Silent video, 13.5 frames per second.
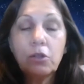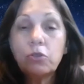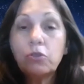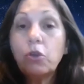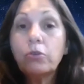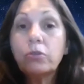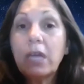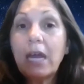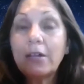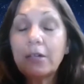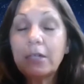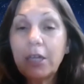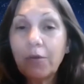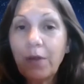the
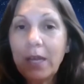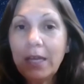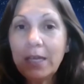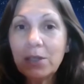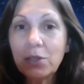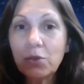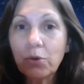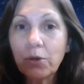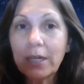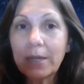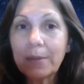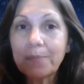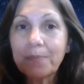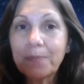totality of
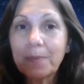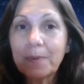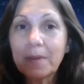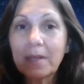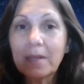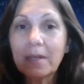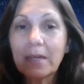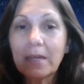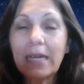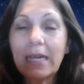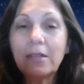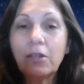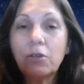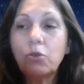history
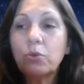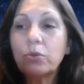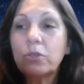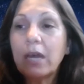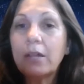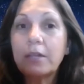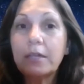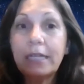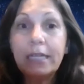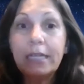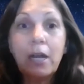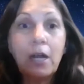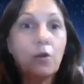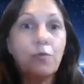and the
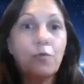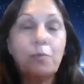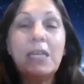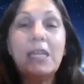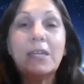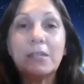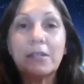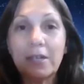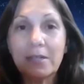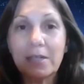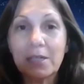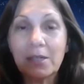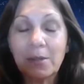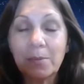totality of
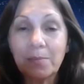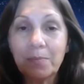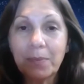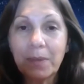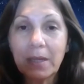beingness.